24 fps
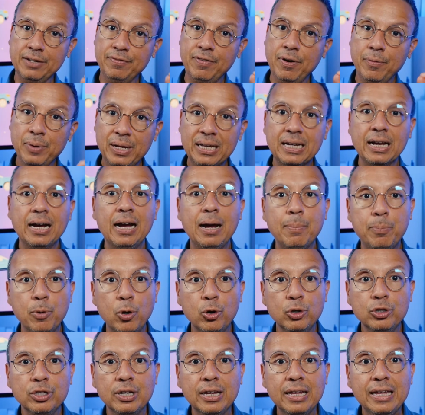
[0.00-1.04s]
Japan.
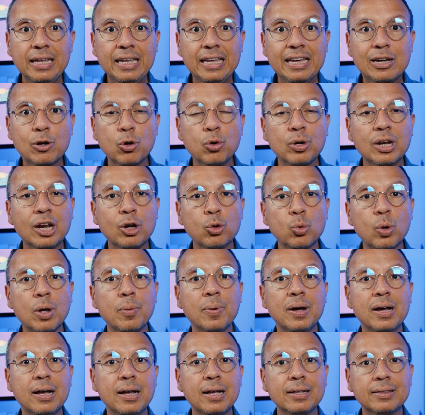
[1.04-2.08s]
And with the new
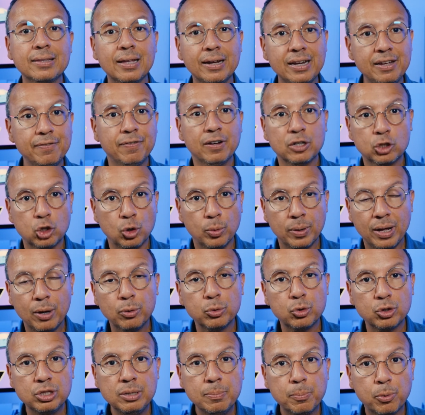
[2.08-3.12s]
tariff on imported
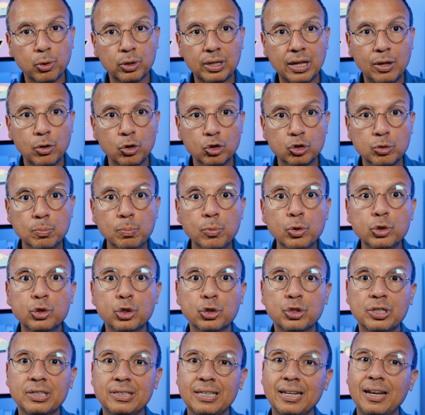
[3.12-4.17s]
cars, many
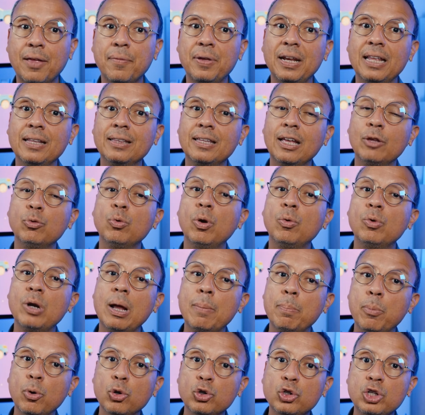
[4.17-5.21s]
people are getting ahead of a
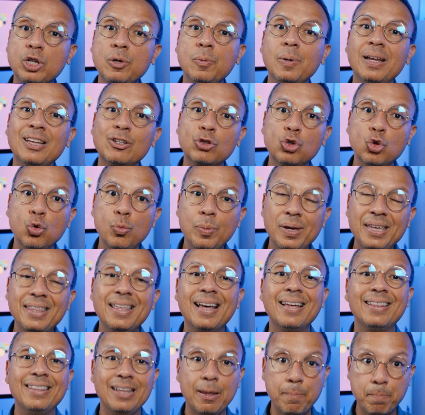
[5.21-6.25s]
possible price
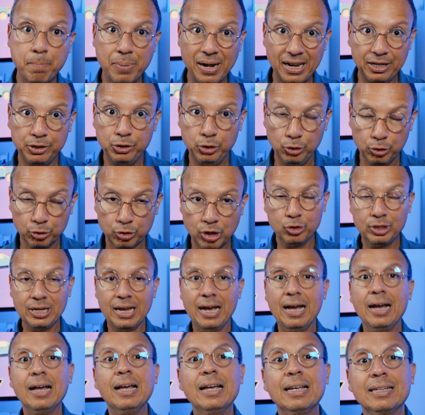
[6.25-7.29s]
increase. In other words,
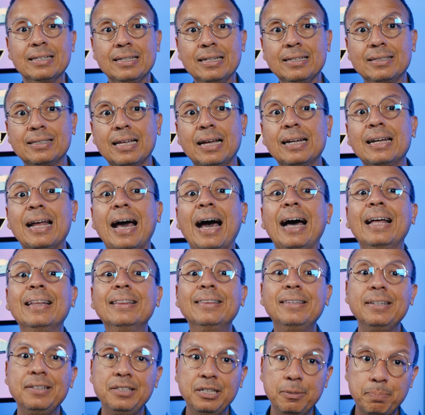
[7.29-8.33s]
they're
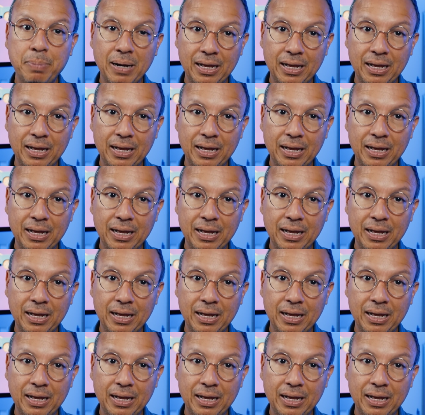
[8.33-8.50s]
anticipating it.